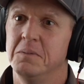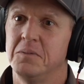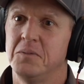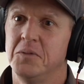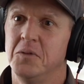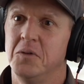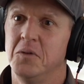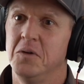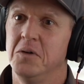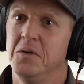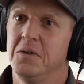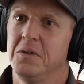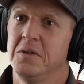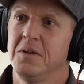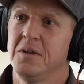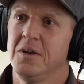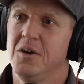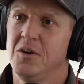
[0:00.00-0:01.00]
for
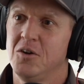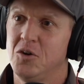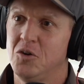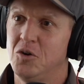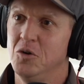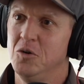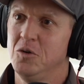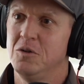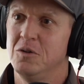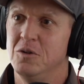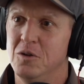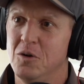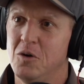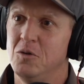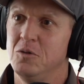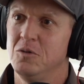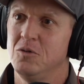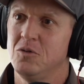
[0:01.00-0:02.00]
a good
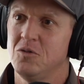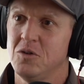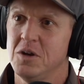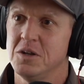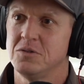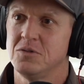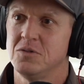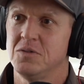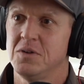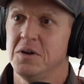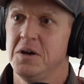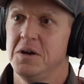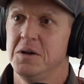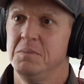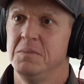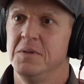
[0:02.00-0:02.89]
long stretch of time.